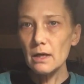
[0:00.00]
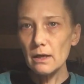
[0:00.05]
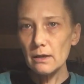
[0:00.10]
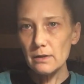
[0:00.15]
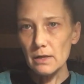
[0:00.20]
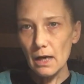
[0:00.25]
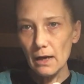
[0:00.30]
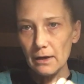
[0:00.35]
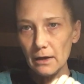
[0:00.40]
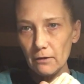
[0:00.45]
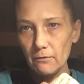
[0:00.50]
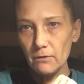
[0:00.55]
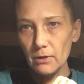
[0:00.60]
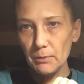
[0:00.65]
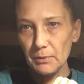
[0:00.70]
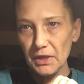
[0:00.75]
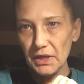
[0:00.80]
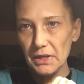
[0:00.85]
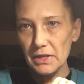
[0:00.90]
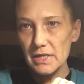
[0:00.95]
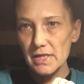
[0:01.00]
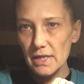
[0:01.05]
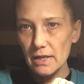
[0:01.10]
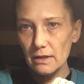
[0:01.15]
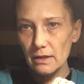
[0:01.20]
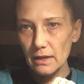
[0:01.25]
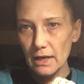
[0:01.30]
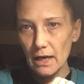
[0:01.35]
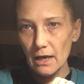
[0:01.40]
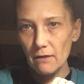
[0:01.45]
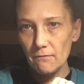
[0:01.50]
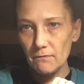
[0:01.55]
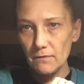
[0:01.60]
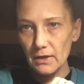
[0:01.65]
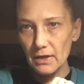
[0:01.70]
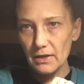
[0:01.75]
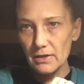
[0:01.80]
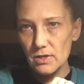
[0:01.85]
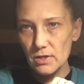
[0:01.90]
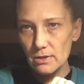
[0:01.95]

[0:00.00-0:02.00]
Not everybody's going to have these,